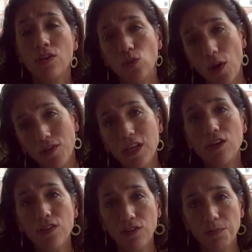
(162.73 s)
So every
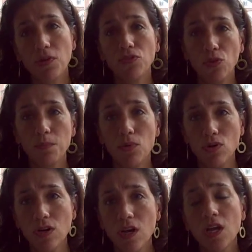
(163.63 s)
year they sponsor a
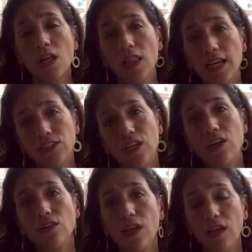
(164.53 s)
book. Last
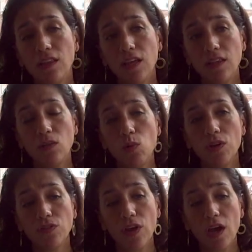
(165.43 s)
year they did
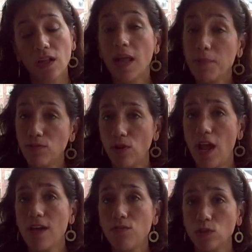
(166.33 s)
with us Climate for
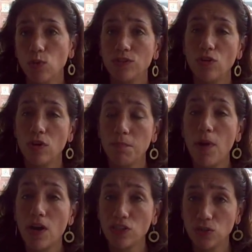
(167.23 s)
Life, which was done in
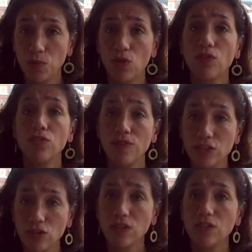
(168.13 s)
partnership with
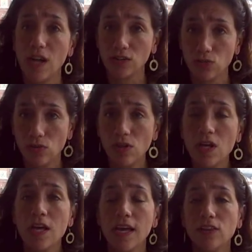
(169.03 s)
Conservation International.
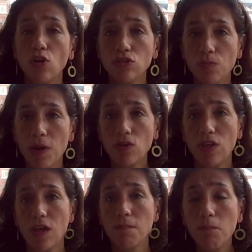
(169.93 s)
It talks
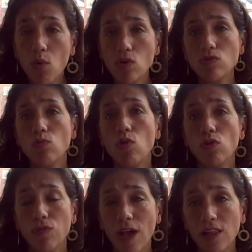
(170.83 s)
about the important
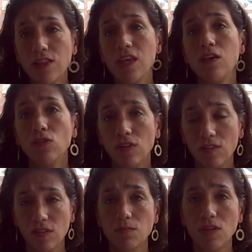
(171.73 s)
role of healthy
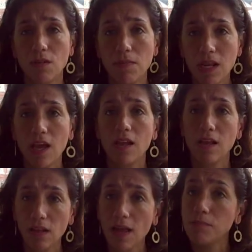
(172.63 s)
ecosystems in
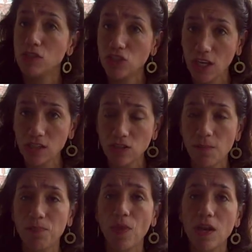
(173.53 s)
mitigating climate
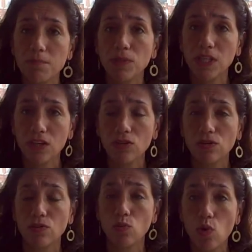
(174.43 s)
change, and in
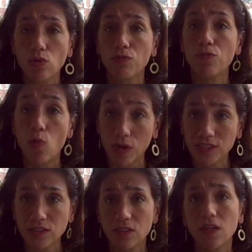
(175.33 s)
particular the role of
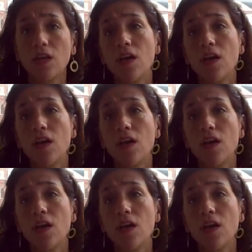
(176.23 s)
forests.